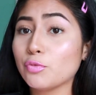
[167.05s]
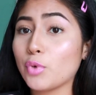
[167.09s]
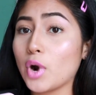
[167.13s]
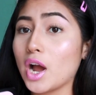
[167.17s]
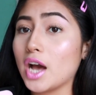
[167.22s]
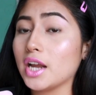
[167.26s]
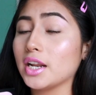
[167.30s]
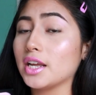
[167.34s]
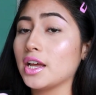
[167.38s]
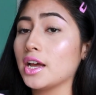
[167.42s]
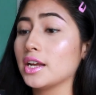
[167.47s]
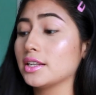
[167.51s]

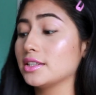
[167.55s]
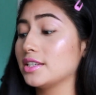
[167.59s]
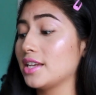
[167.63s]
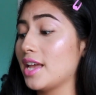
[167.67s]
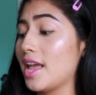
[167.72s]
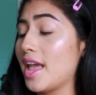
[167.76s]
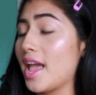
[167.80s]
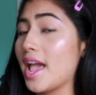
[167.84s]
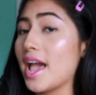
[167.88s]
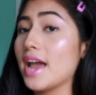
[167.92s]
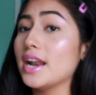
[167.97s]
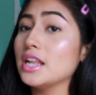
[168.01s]
product,
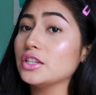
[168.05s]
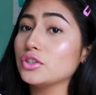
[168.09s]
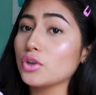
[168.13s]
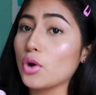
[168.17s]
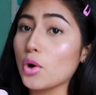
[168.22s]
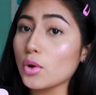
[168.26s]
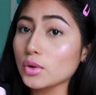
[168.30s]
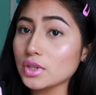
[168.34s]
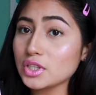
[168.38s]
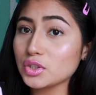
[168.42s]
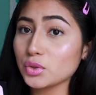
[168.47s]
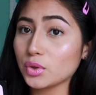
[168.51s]
and it's
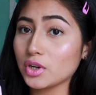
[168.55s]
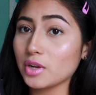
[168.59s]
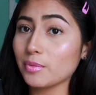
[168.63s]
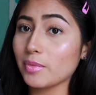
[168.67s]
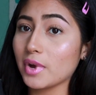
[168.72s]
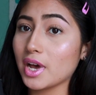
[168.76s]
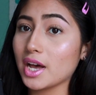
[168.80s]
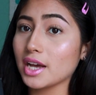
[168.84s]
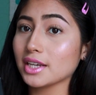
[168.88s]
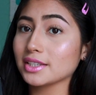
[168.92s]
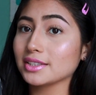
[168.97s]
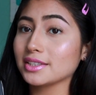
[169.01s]
only 20
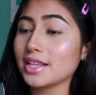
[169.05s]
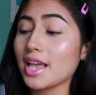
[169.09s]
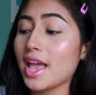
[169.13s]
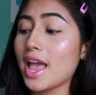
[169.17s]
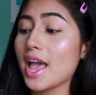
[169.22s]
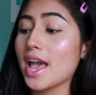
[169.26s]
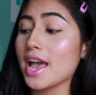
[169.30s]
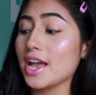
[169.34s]
bucks.